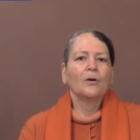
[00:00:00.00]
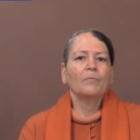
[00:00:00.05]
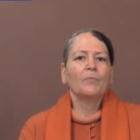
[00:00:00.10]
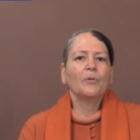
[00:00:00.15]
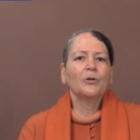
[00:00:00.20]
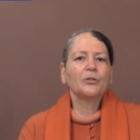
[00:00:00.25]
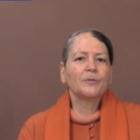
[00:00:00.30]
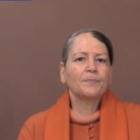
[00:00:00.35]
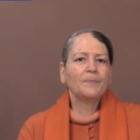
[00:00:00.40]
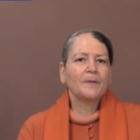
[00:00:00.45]

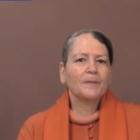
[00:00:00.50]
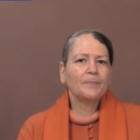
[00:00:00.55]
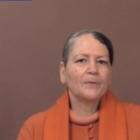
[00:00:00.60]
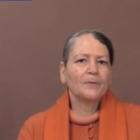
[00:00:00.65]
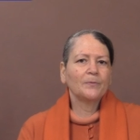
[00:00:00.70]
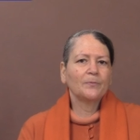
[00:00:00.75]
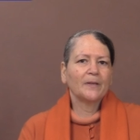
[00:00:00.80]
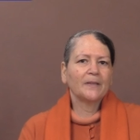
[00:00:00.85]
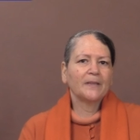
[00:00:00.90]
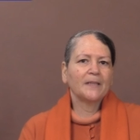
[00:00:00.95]
Most
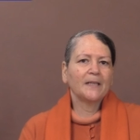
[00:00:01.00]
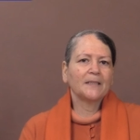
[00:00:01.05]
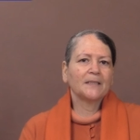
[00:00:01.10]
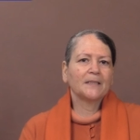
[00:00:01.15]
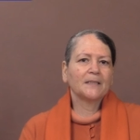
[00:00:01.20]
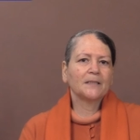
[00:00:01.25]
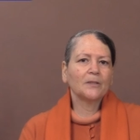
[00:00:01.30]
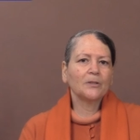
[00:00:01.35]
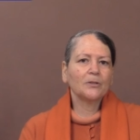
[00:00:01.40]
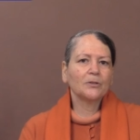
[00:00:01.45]
people, when they
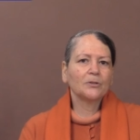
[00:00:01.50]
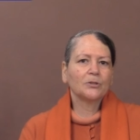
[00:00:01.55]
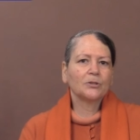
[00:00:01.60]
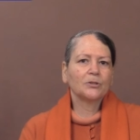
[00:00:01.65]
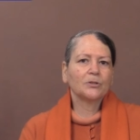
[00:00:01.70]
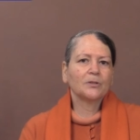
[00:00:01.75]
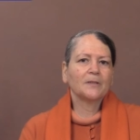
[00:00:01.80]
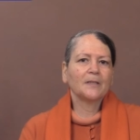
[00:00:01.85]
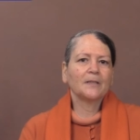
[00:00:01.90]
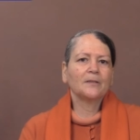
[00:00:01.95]

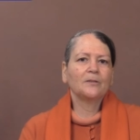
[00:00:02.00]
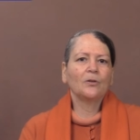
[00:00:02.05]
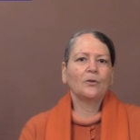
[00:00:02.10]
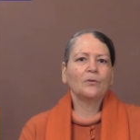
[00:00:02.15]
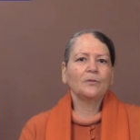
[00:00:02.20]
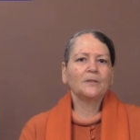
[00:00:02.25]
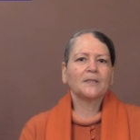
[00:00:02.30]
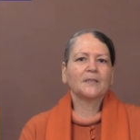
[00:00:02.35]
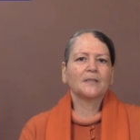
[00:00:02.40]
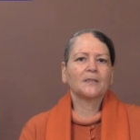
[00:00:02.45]
search, they
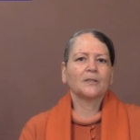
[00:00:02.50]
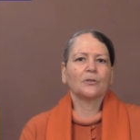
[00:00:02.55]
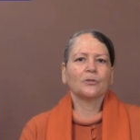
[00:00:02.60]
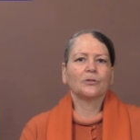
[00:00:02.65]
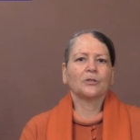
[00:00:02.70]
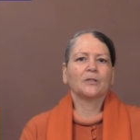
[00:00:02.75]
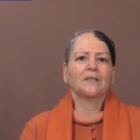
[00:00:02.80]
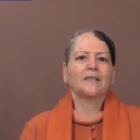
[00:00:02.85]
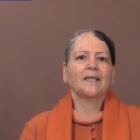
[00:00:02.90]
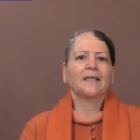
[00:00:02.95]
don't
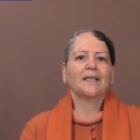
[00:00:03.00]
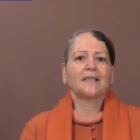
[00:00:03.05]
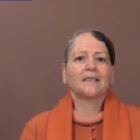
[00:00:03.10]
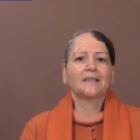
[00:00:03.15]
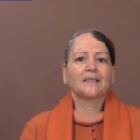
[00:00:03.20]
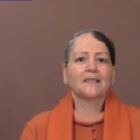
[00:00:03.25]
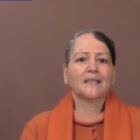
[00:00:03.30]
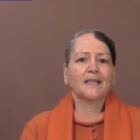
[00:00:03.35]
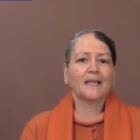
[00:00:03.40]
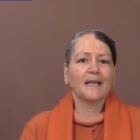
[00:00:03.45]
search, they
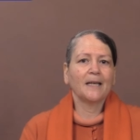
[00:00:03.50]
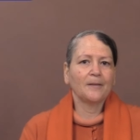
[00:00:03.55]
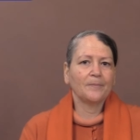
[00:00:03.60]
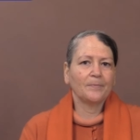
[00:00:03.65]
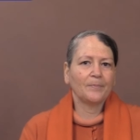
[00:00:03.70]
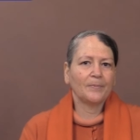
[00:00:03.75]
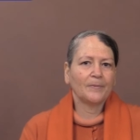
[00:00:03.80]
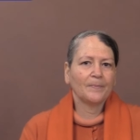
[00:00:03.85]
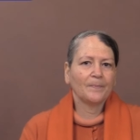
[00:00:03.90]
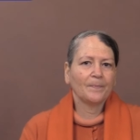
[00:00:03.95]

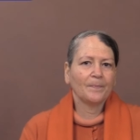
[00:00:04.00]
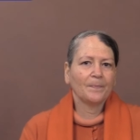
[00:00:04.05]
escape.